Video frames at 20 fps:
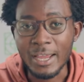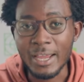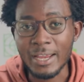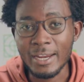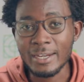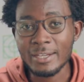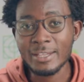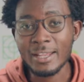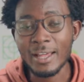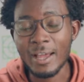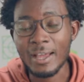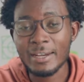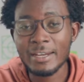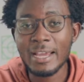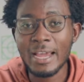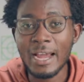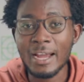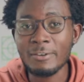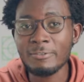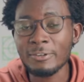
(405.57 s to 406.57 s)
And the
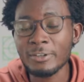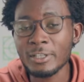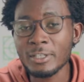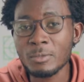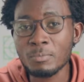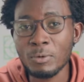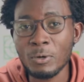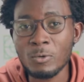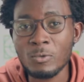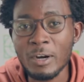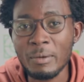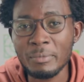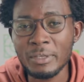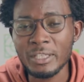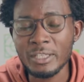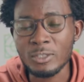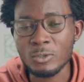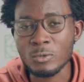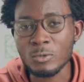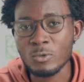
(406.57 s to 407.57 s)
idea I had for this program
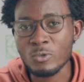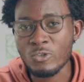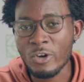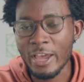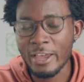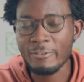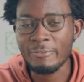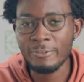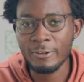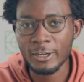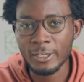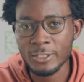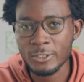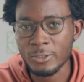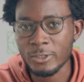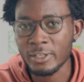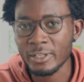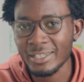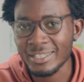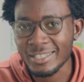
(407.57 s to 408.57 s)
is to try
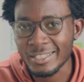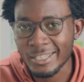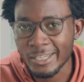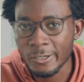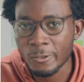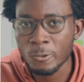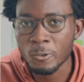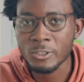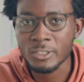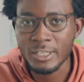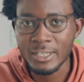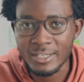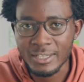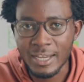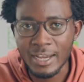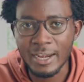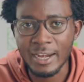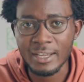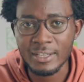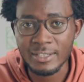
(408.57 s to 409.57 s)
focus on the skills
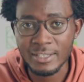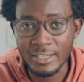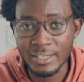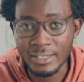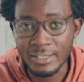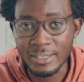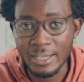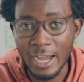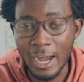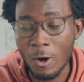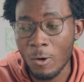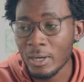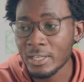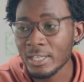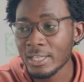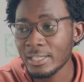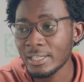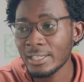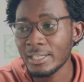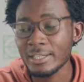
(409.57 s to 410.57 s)
designers need. I
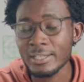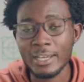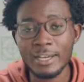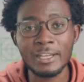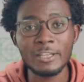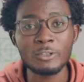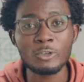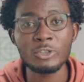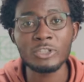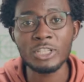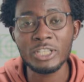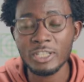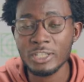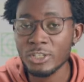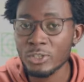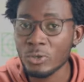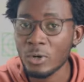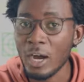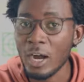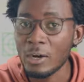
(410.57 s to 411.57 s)
wasn't intending to
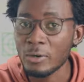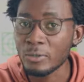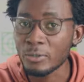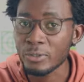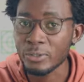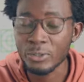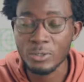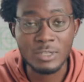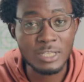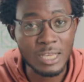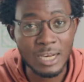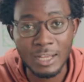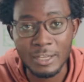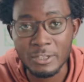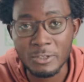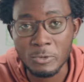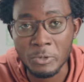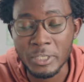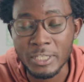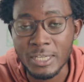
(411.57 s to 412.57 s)
teach you how to use
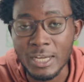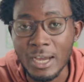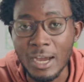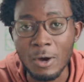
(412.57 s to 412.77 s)
Illustrator.